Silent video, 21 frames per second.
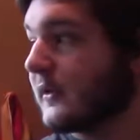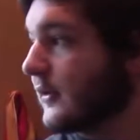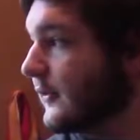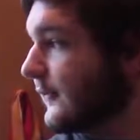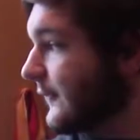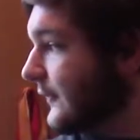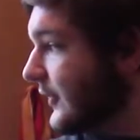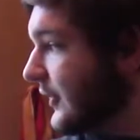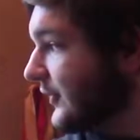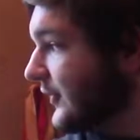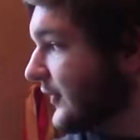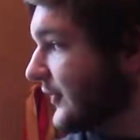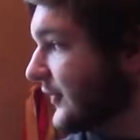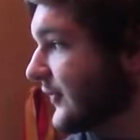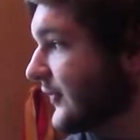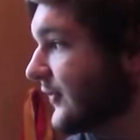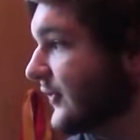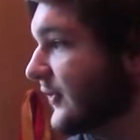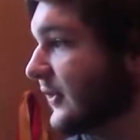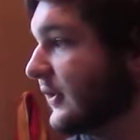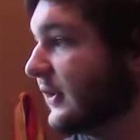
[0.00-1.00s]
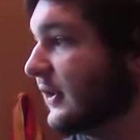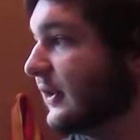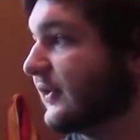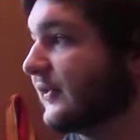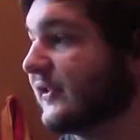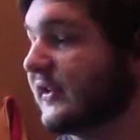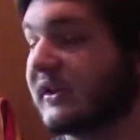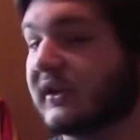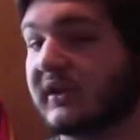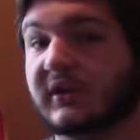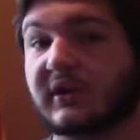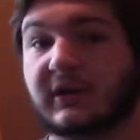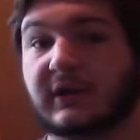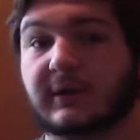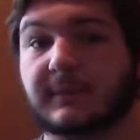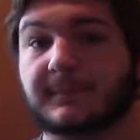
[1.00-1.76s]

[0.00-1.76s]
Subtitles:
Forensics is the